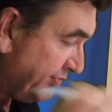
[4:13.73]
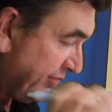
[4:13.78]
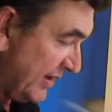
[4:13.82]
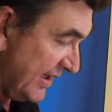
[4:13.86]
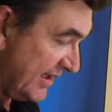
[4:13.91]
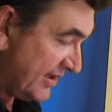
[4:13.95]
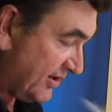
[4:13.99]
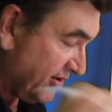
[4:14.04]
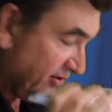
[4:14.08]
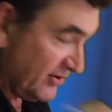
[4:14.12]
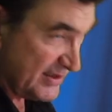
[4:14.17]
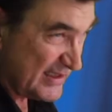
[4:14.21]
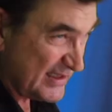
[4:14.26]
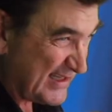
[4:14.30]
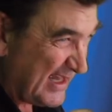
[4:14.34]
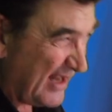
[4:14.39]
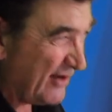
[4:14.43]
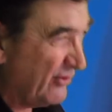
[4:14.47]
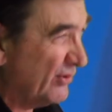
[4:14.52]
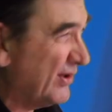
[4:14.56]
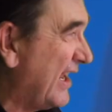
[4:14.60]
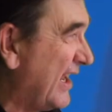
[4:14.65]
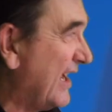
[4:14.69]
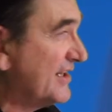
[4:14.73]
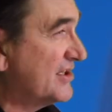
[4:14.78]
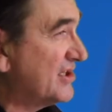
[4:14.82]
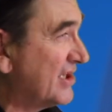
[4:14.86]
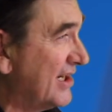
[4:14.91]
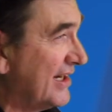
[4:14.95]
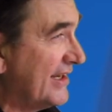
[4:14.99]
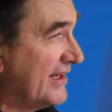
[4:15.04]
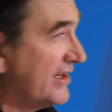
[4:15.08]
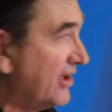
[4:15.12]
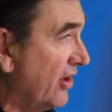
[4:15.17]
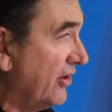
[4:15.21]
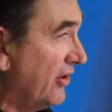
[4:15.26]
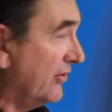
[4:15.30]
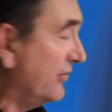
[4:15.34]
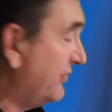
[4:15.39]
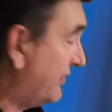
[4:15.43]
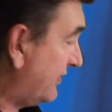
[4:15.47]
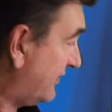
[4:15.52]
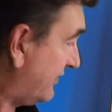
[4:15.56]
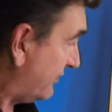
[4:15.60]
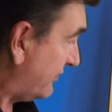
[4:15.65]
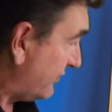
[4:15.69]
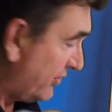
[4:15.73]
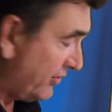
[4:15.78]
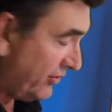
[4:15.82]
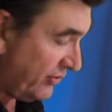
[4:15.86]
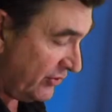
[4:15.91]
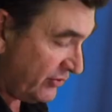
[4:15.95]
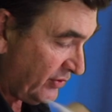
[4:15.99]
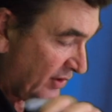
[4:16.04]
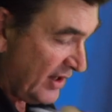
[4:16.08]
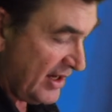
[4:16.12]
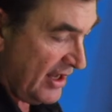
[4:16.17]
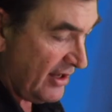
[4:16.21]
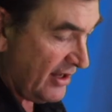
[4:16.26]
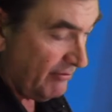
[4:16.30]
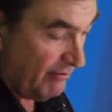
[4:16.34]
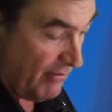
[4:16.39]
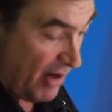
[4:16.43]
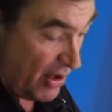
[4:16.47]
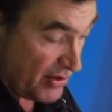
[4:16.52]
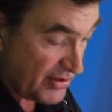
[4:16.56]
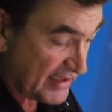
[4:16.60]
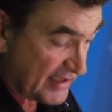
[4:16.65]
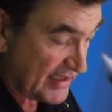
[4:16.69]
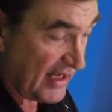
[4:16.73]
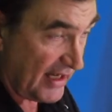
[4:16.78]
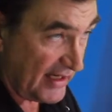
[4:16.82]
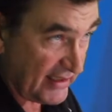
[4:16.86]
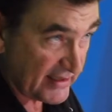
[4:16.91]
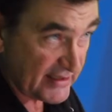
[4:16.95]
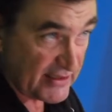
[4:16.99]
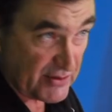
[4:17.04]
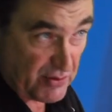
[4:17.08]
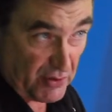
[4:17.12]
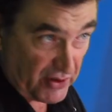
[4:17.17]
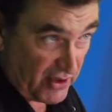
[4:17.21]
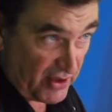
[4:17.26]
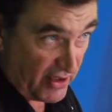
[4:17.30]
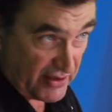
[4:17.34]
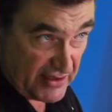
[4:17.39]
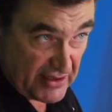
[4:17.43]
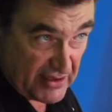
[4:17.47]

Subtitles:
because they will actually go through. Most colors will go